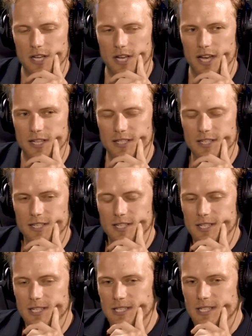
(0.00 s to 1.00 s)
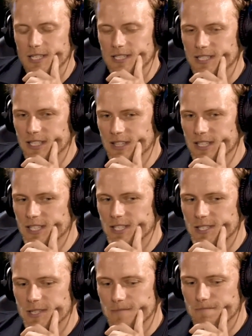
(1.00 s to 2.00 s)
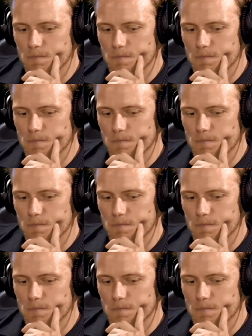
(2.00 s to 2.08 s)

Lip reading: I'd done this